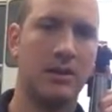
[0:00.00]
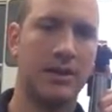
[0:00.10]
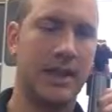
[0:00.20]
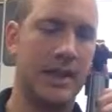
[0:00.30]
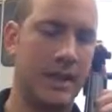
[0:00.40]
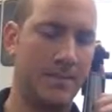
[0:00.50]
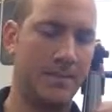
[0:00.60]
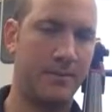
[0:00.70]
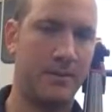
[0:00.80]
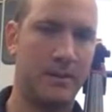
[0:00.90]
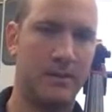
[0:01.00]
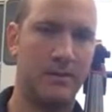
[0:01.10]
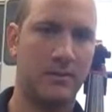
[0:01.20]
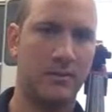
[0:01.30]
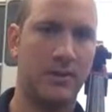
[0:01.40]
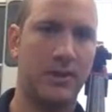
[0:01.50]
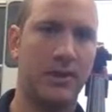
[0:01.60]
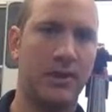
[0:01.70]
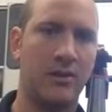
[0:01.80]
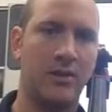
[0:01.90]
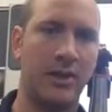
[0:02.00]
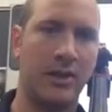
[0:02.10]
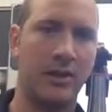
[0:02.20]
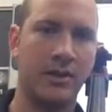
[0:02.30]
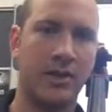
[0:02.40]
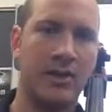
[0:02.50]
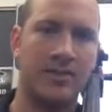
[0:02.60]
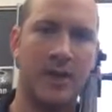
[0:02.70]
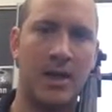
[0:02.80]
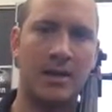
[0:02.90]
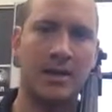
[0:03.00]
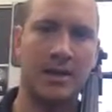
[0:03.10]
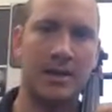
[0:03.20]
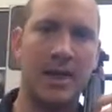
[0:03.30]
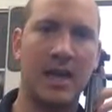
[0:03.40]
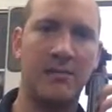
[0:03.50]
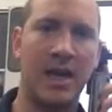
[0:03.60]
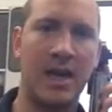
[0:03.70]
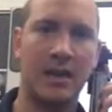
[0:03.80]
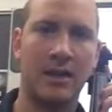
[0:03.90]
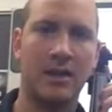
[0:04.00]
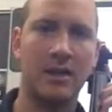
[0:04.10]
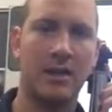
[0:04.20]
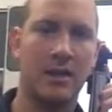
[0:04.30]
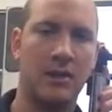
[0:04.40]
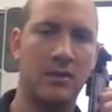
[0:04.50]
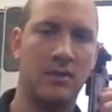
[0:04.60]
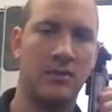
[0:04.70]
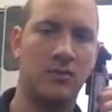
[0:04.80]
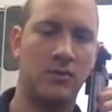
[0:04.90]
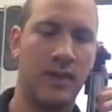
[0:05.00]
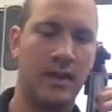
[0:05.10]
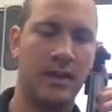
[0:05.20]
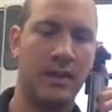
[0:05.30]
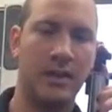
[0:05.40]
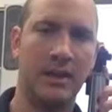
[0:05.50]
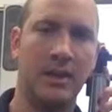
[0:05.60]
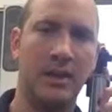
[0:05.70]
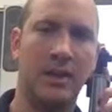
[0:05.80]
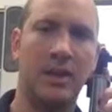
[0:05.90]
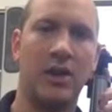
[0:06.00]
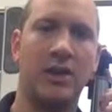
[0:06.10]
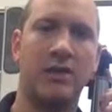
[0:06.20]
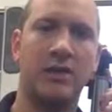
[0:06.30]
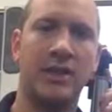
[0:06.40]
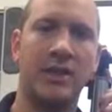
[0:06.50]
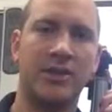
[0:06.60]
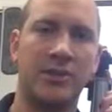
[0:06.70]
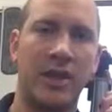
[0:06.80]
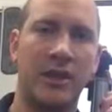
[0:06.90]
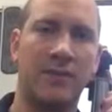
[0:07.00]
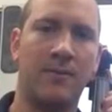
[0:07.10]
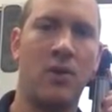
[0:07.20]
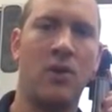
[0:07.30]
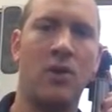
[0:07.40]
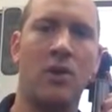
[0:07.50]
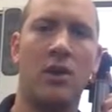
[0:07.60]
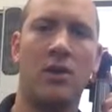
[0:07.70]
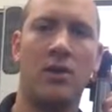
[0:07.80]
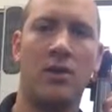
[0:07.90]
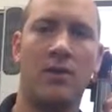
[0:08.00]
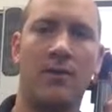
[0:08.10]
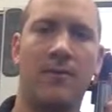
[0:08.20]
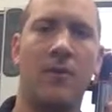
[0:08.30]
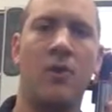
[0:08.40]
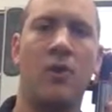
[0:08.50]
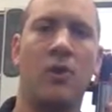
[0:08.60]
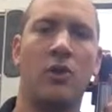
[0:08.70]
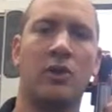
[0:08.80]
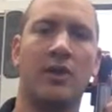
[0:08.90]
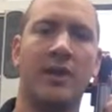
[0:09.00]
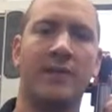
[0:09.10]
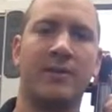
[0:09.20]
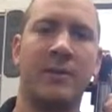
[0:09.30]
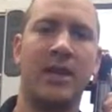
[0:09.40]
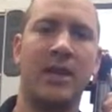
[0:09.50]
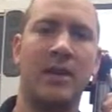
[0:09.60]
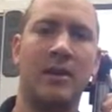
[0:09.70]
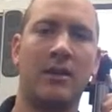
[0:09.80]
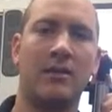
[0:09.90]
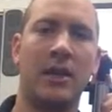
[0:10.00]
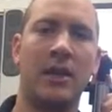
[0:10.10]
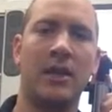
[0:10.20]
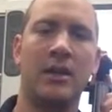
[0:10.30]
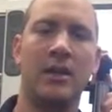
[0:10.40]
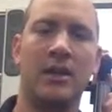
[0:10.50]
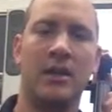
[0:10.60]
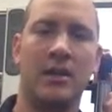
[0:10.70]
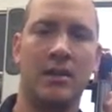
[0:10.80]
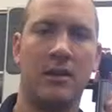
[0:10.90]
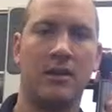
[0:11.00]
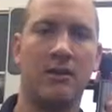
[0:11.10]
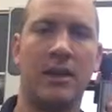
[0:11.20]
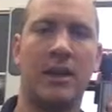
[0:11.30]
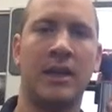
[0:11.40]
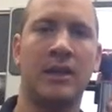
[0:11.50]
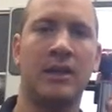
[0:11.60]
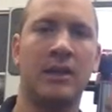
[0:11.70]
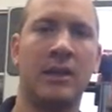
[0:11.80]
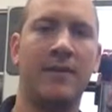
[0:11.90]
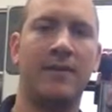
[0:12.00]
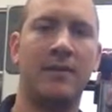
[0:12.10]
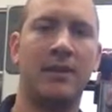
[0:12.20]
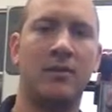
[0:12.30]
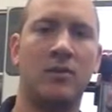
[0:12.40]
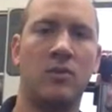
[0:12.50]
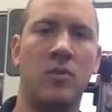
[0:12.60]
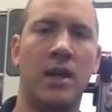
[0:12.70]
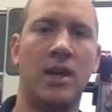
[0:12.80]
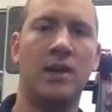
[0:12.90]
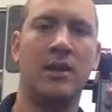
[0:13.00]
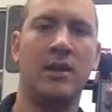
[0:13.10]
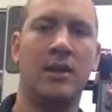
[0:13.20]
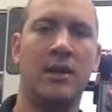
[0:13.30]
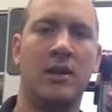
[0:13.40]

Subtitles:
Set it up. Once you go over here to the soft spot, slide back. Ready, go. D string, 4, 4, lift, pinky, 3, 3, lift, 1,